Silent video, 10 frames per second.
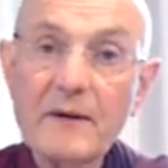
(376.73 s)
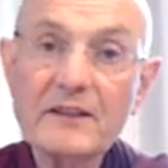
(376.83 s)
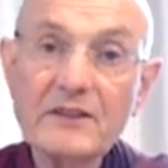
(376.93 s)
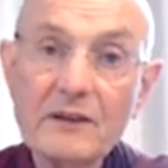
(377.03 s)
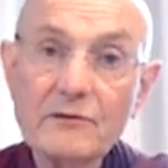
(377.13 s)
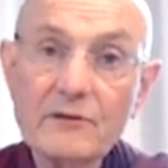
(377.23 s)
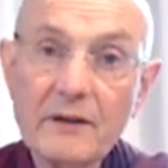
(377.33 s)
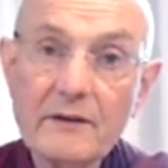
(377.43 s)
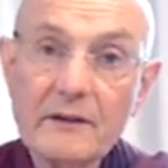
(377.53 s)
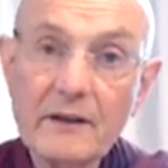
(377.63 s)
when we're
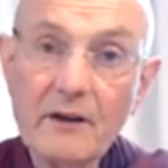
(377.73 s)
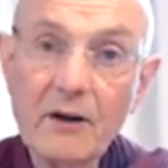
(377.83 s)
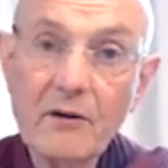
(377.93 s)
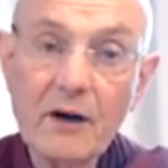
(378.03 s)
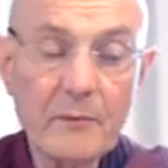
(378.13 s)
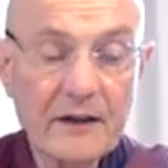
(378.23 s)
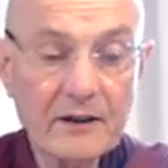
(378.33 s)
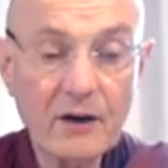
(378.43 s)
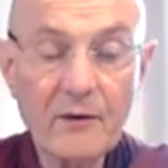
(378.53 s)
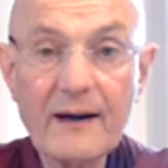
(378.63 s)
children,
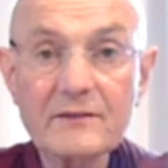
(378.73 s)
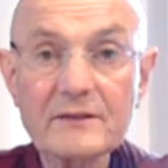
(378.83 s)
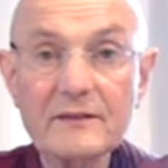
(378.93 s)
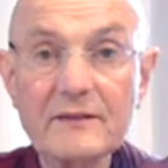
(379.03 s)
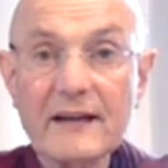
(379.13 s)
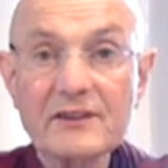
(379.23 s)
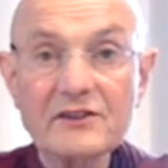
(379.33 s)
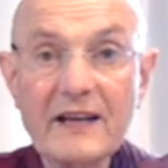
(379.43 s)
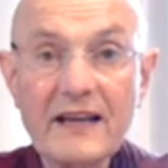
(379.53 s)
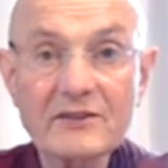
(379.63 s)
and we grow out of
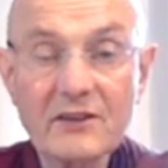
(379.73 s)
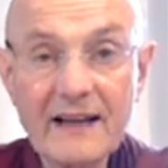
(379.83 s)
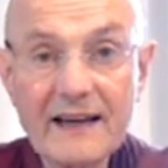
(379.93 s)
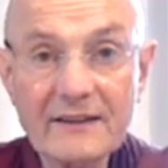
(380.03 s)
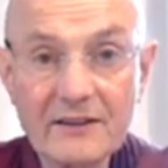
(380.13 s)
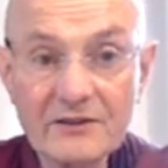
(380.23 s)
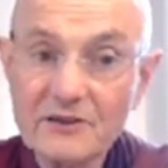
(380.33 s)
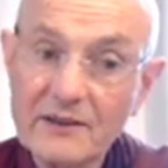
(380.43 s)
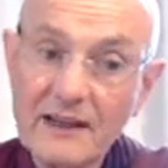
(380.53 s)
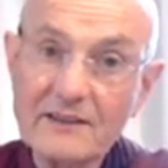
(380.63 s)
snakes and
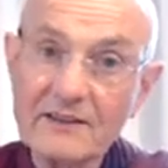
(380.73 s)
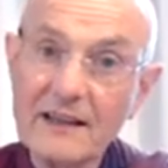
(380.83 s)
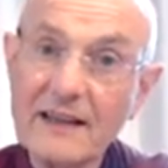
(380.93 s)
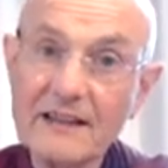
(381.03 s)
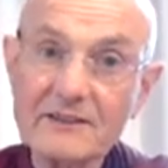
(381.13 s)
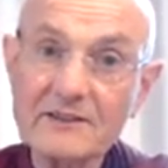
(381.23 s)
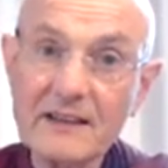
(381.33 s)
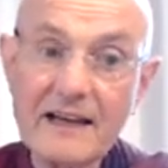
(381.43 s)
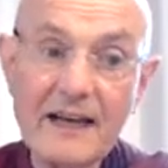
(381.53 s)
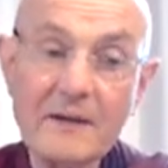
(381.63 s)
ladders as
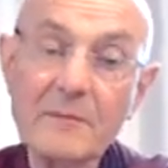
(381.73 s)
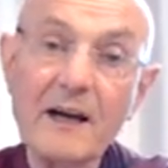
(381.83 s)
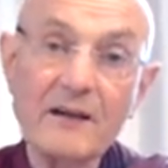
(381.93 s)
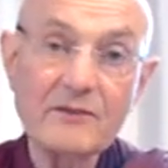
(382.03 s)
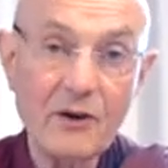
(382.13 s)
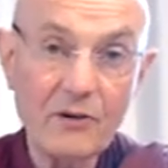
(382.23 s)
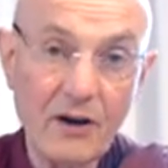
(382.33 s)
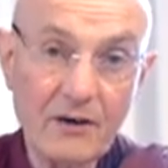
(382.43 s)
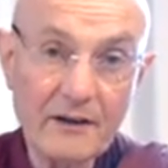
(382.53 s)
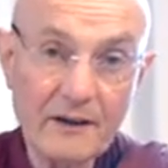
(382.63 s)
a game no
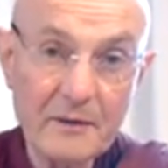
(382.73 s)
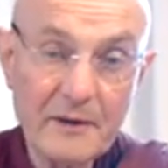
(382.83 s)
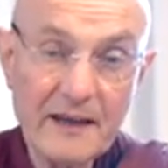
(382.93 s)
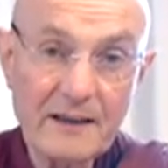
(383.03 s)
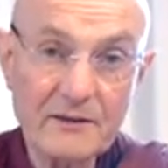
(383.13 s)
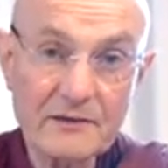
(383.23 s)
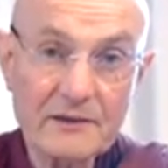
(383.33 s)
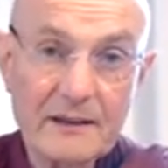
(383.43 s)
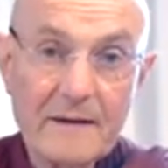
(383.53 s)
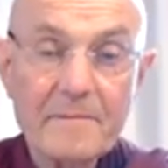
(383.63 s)
longer
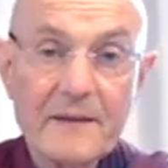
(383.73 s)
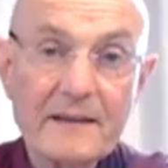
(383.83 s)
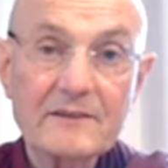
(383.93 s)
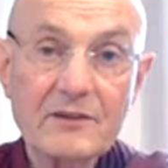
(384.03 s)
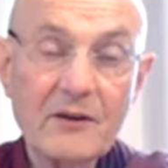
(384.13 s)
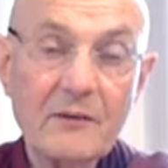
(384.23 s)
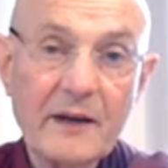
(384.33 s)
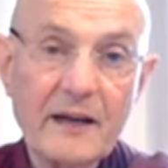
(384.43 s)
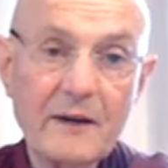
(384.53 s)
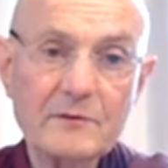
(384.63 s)
appeals. So
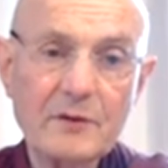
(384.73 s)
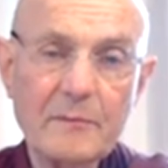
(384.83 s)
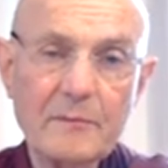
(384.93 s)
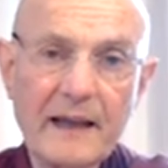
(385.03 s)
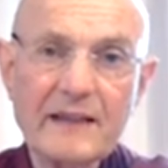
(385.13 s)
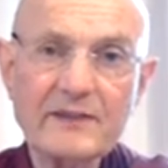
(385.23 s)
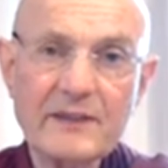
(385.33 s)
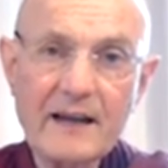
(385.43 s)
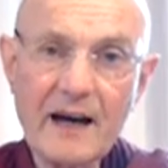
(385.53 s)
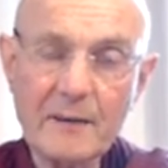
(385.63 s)
we come to a place
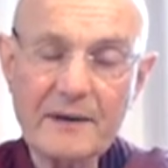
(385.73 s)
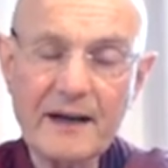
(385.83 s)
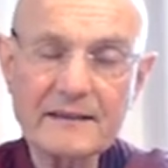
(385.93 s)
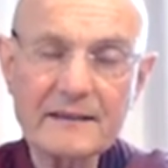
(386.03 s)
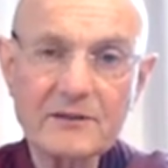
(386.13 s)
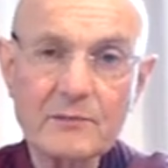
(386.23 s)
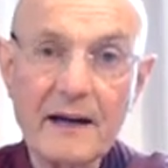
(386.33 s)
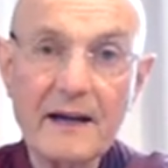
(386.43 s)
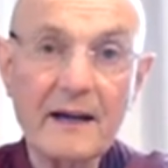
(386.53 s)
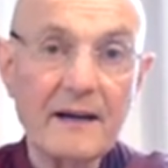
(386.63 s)
in our practice
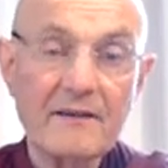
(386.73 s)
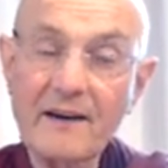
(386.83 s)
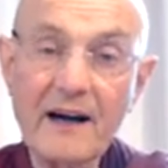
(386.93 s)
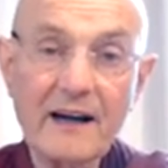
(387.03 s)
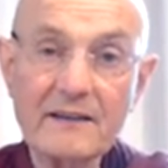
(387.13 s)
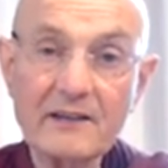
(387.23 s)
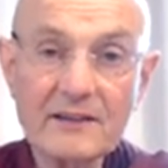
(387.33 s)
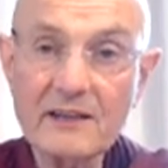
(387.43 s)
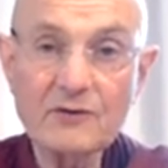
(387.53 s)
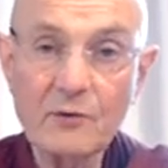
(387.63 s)
where, fine, the
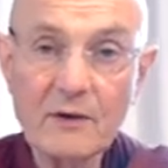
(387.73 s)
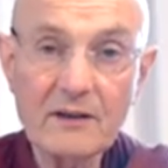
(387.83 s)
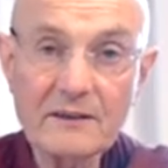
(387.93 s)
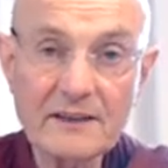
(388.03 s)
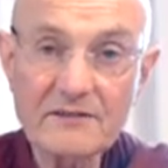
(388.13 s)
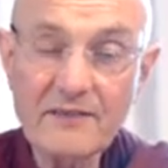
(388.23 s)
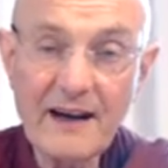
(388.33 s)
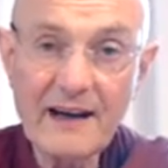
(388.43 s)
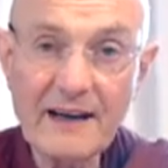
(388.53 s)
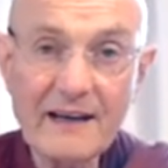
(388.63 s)
sensual world is
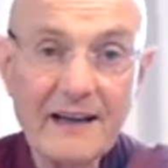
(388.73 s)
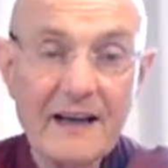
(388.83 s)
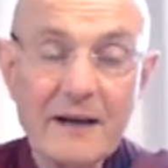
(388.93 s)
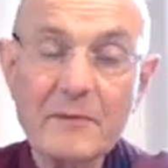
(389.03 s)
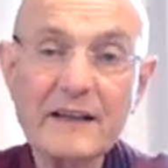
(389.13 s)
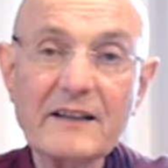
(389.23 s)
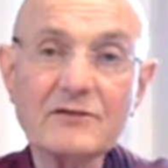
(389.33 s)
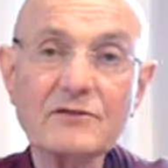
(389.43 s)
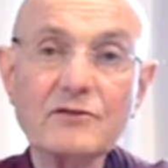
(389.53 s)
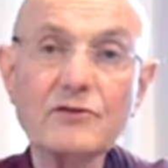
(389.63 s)
fine, but it
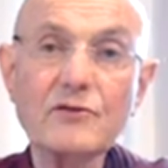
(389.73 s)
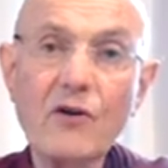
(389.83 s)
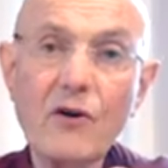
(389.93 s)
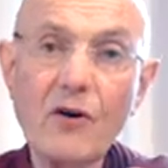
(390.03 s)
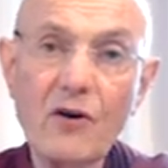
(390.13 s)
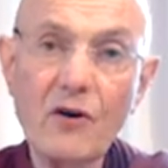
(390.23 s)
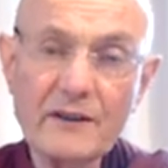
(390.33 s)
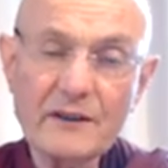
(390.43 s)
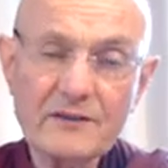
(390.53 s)
doesn't draw